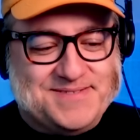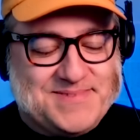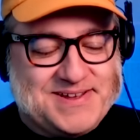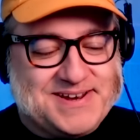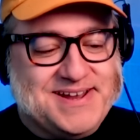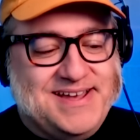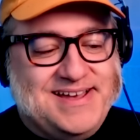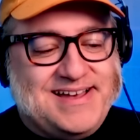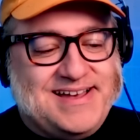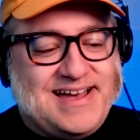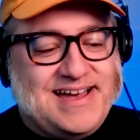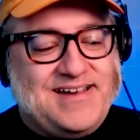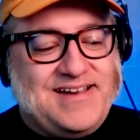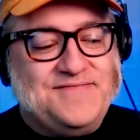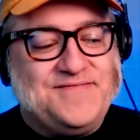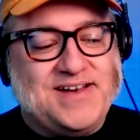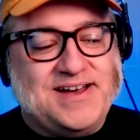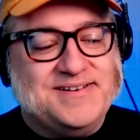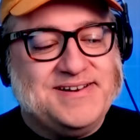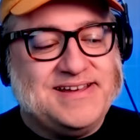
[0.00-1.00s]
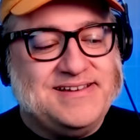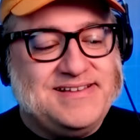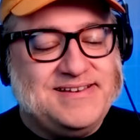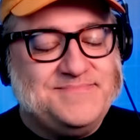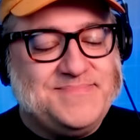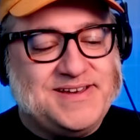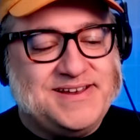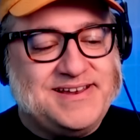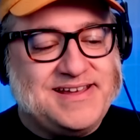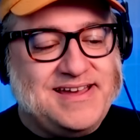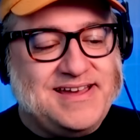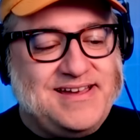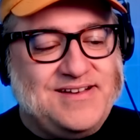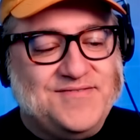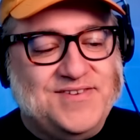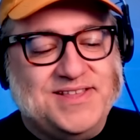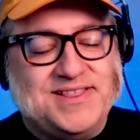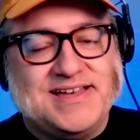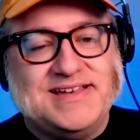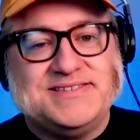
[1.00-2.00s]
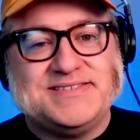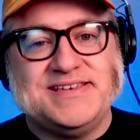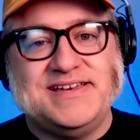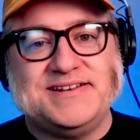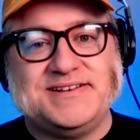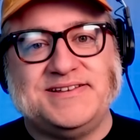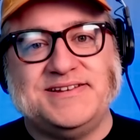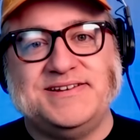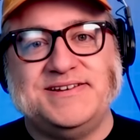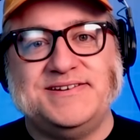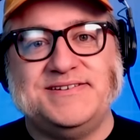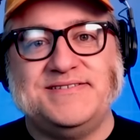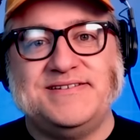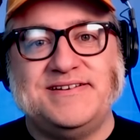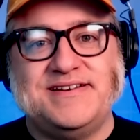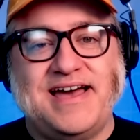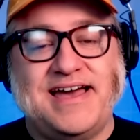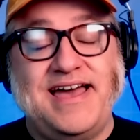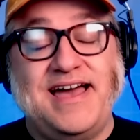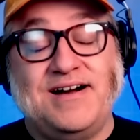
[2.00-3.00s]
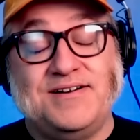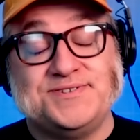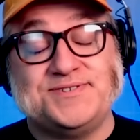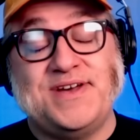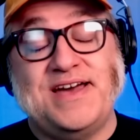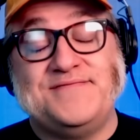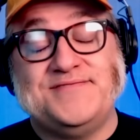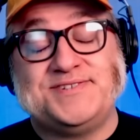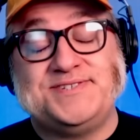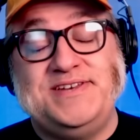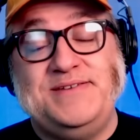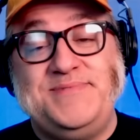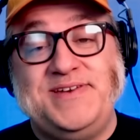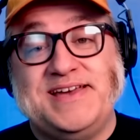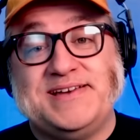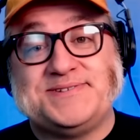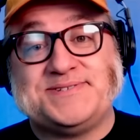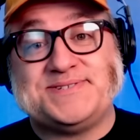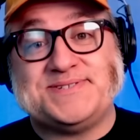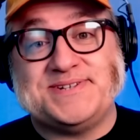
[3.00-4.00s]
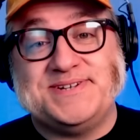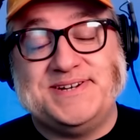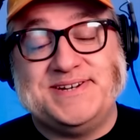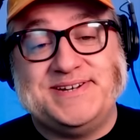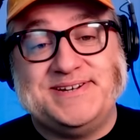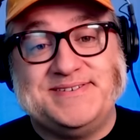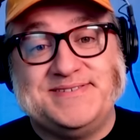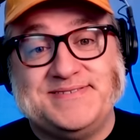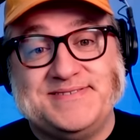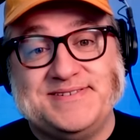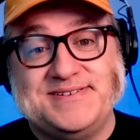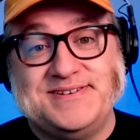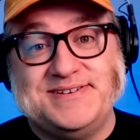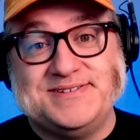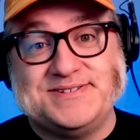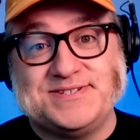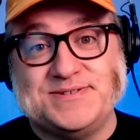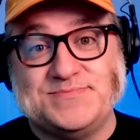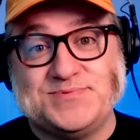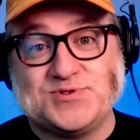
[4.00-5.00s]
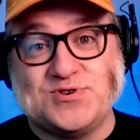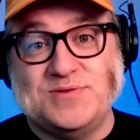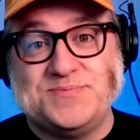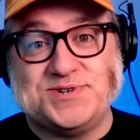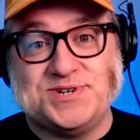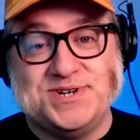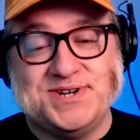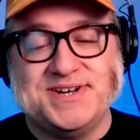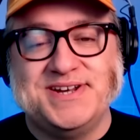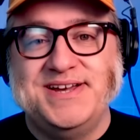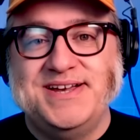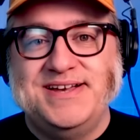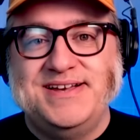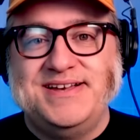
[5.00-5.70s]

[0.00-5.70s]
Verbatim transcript: Of, but I, I found, uh, but I realized that uh, I also have a C B S. Uh, uh, subscription.